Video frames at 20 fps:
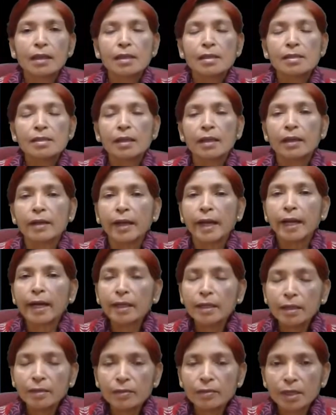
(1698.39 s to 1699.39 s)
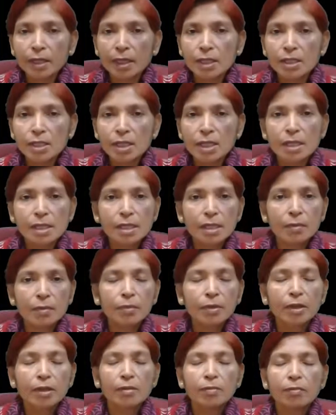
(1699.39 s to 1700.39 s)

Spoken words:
is a negative relationship